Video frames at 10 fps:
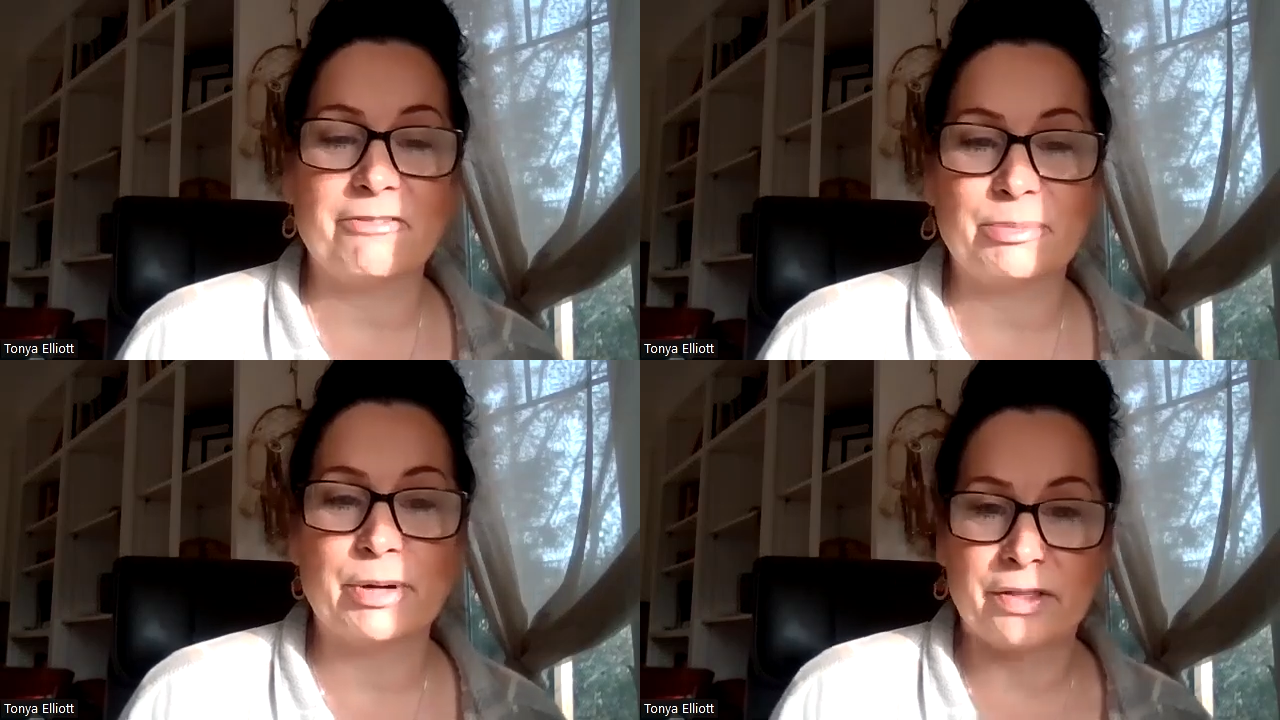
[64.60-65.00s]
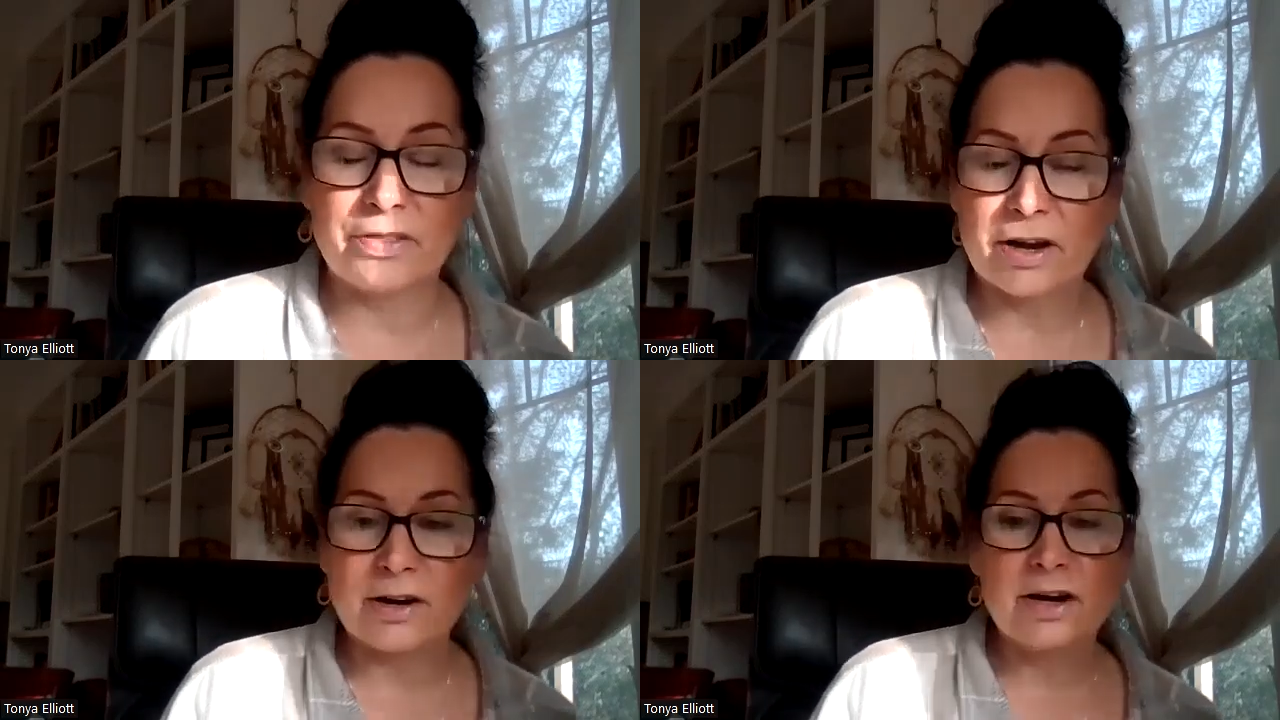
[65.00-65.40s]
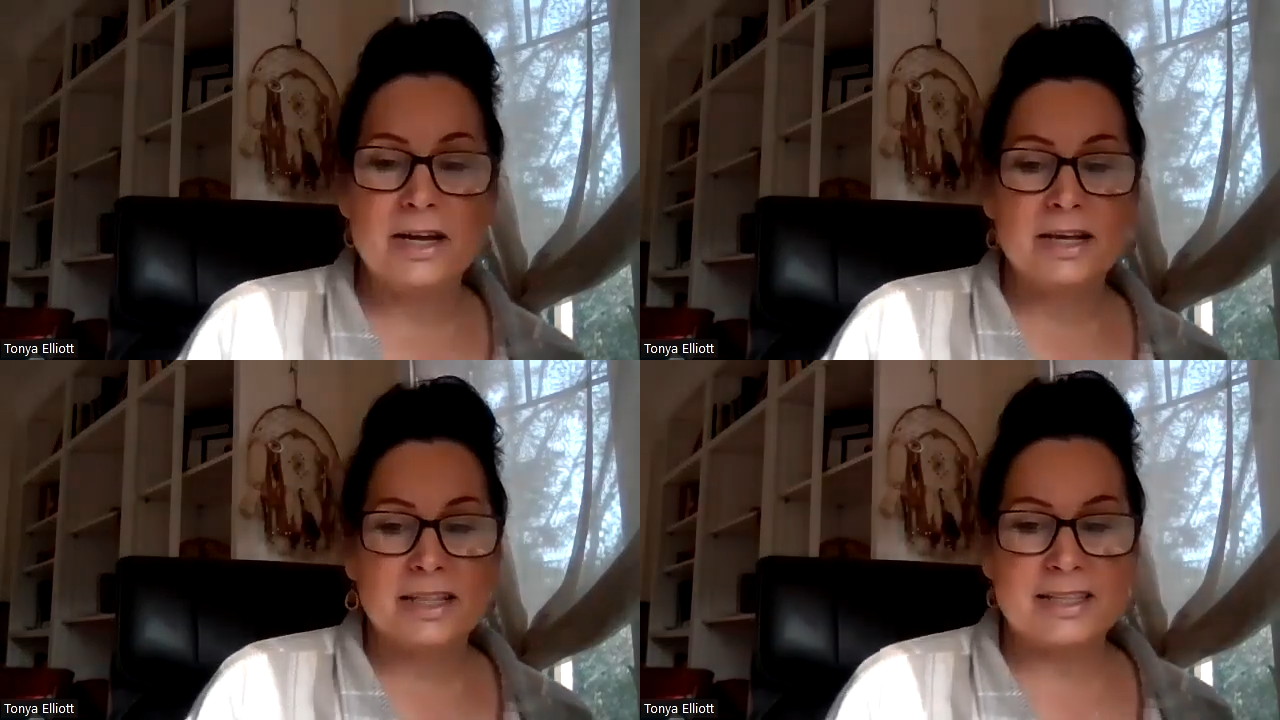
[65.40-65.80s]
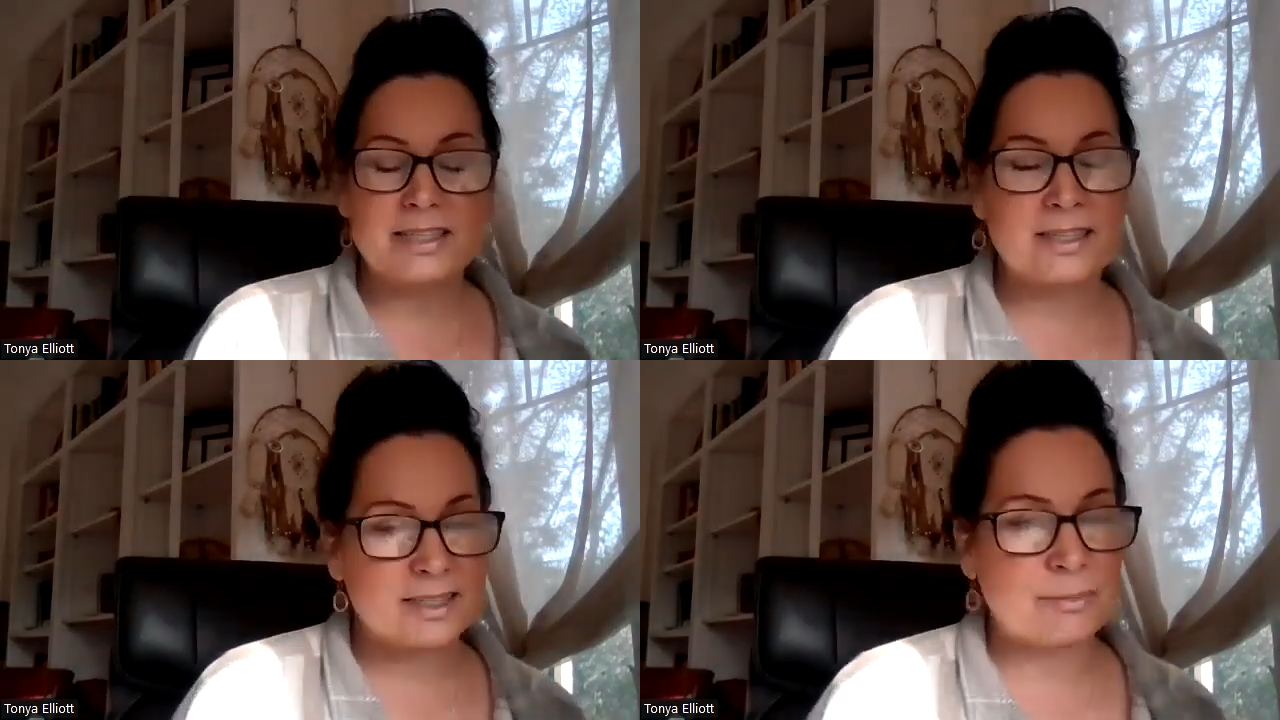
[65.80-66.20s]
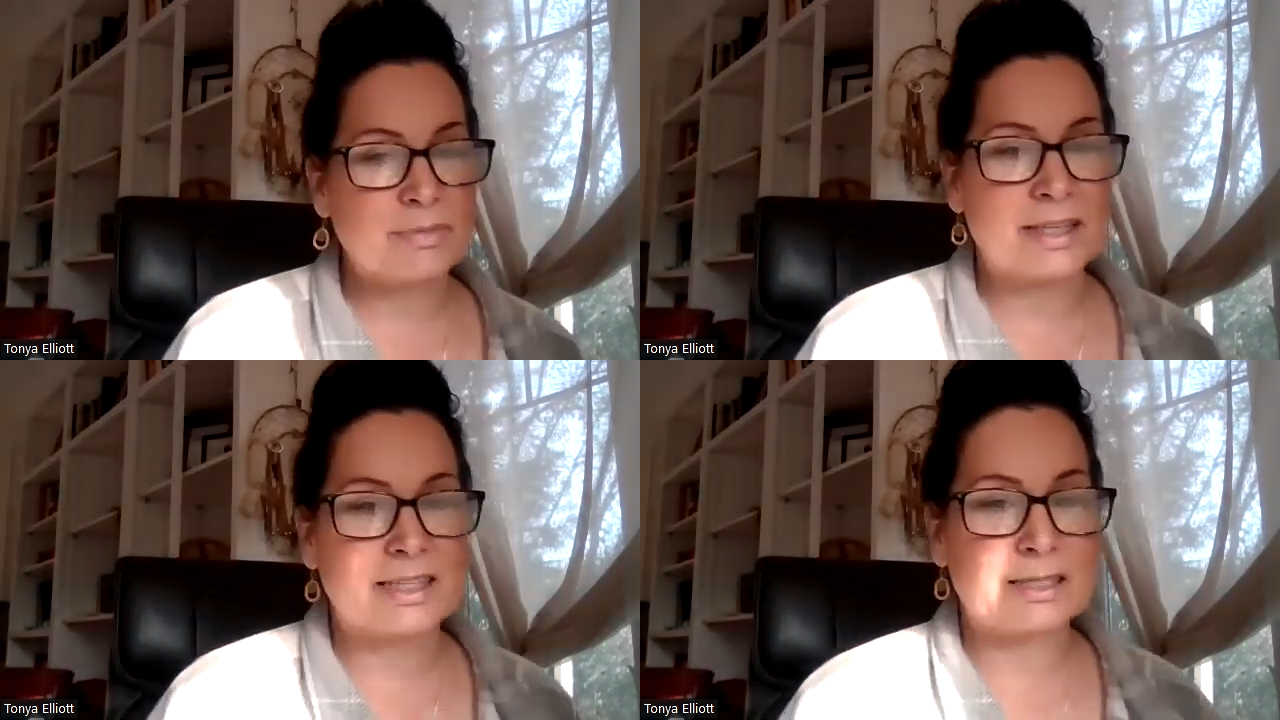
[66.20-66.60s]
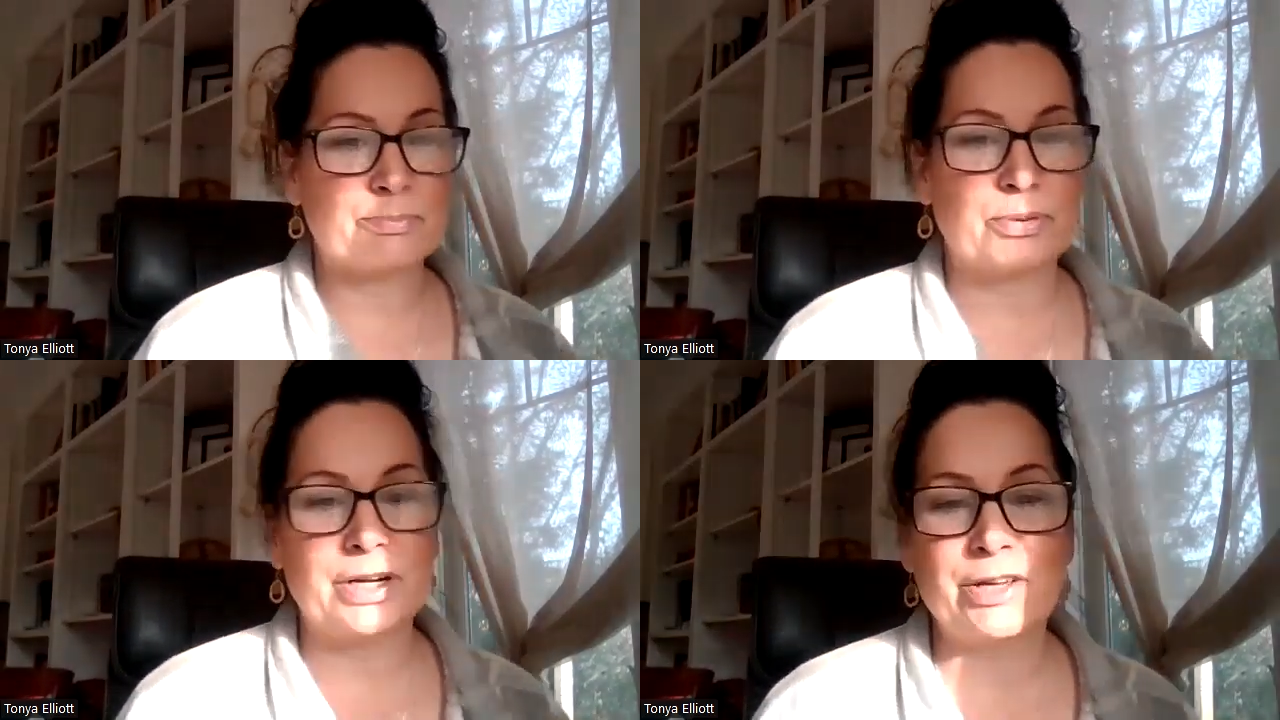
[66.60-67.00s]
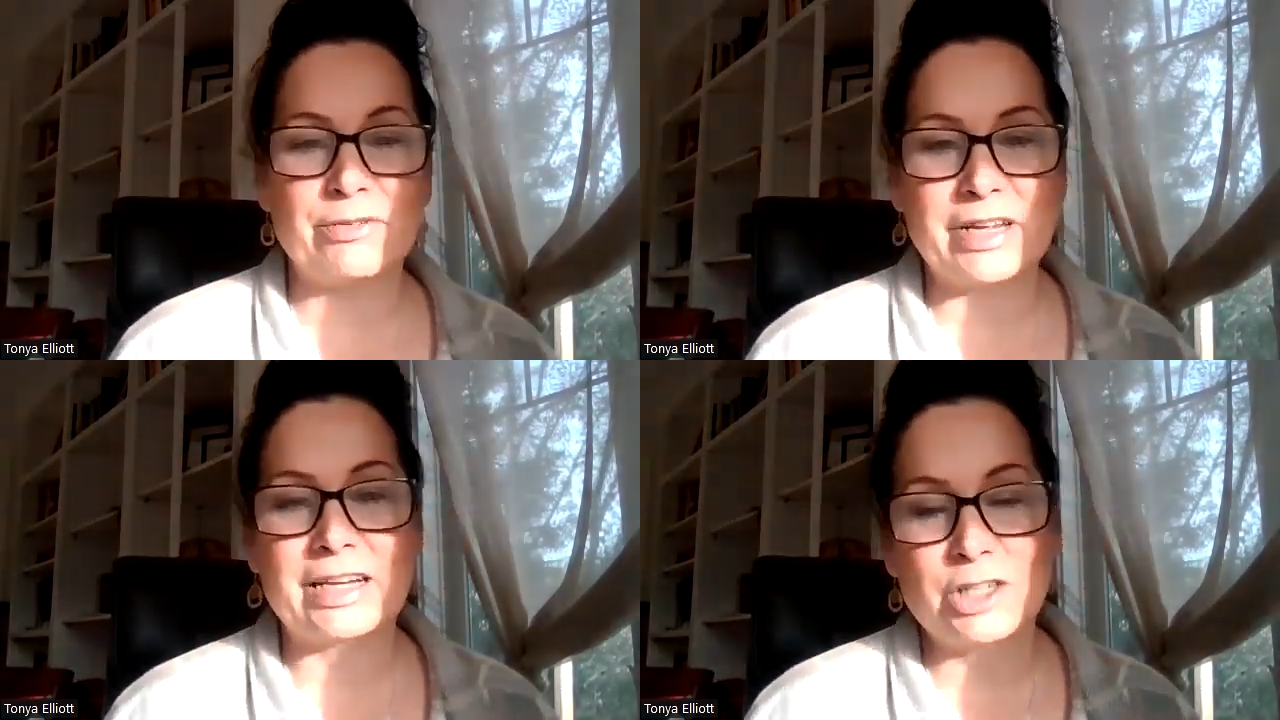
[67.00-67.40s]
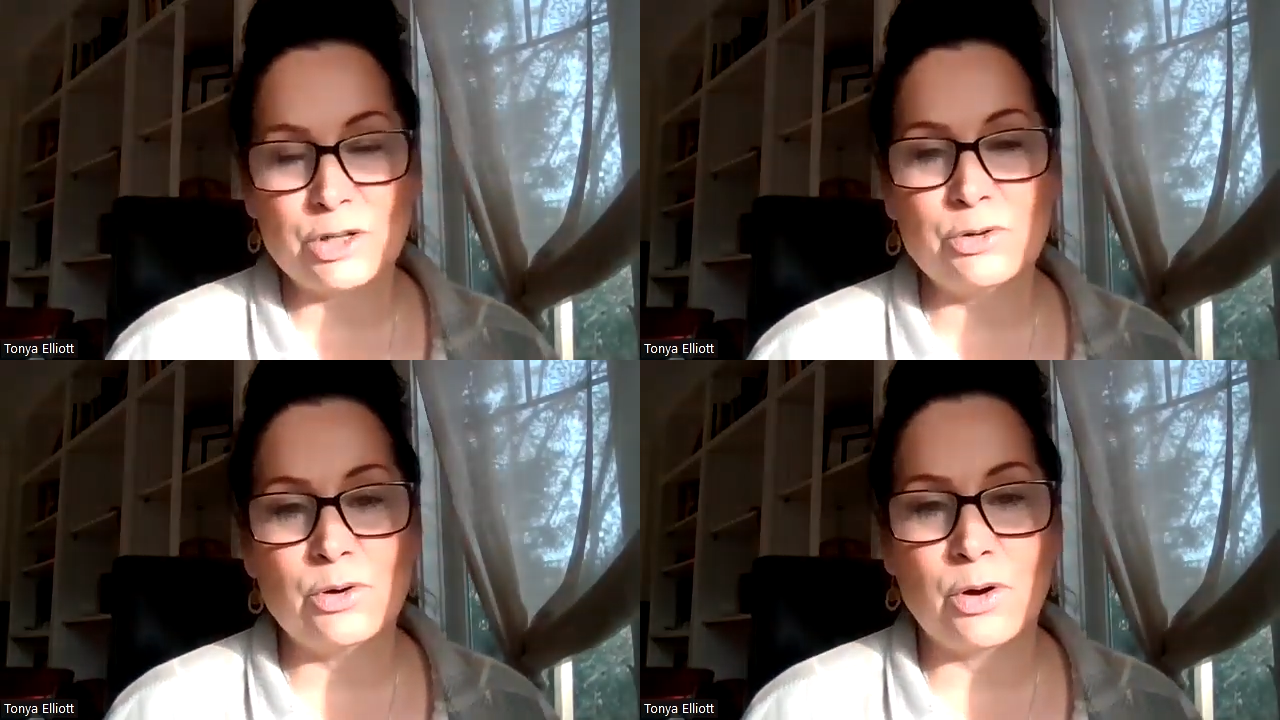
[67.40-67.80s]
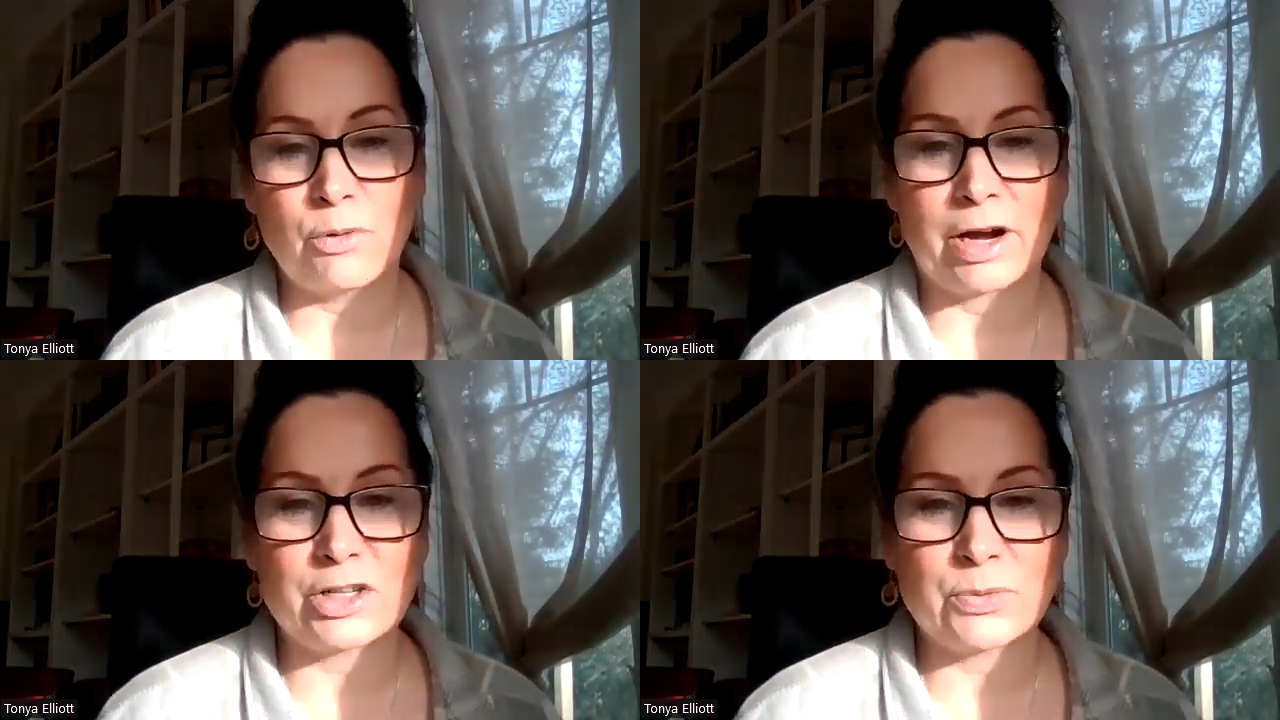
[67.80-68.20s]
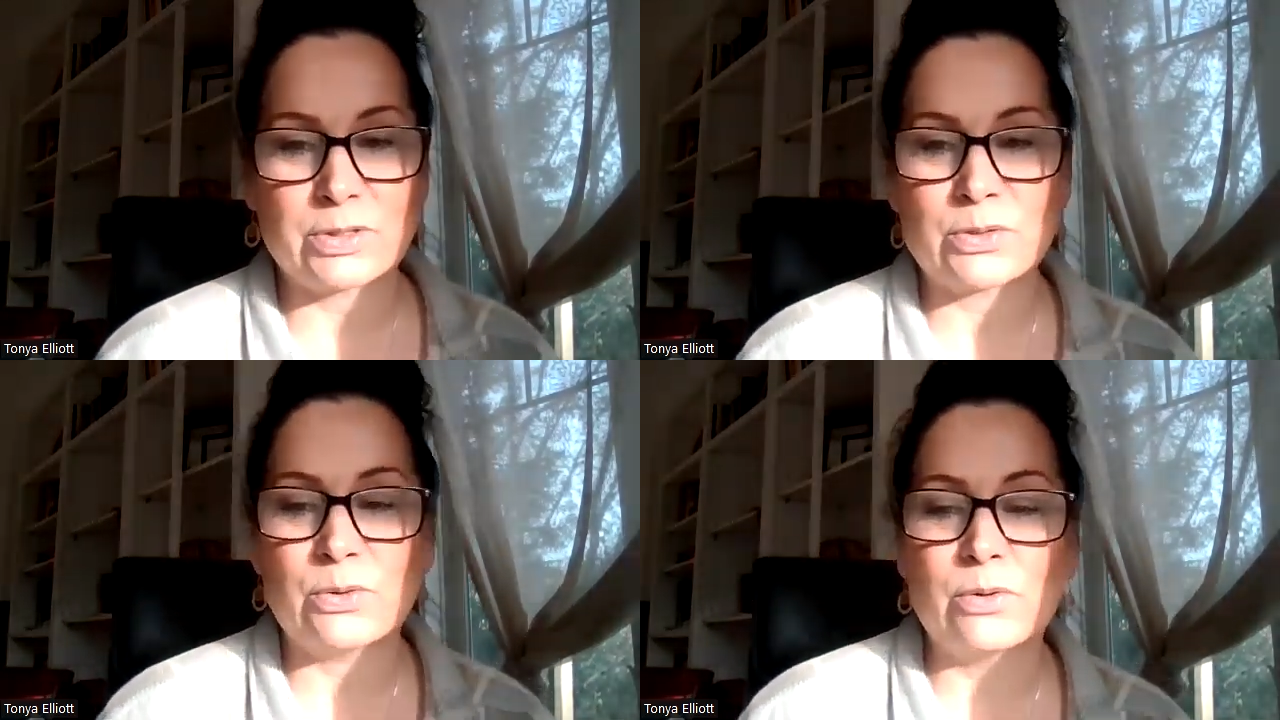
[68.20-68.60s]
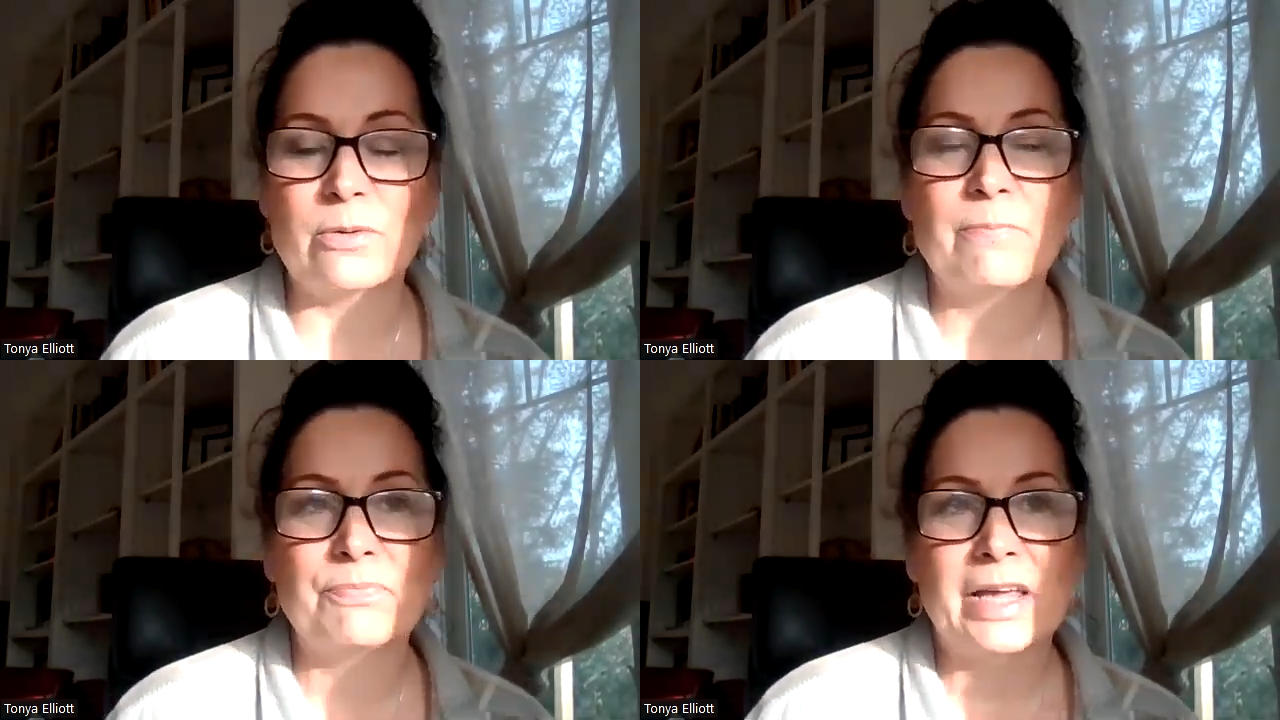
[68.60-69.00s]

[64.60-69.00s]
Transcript: to have to put in there. This is something that's pretty unique to graduate school.